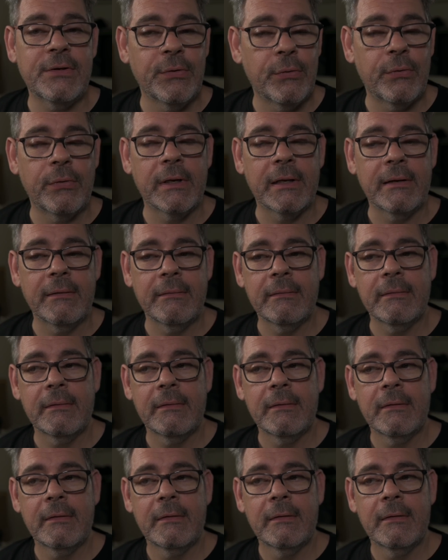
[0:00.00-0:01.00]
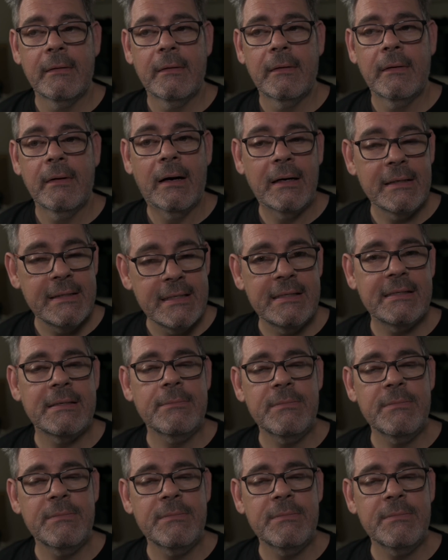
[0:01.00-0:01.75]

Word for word: story. I did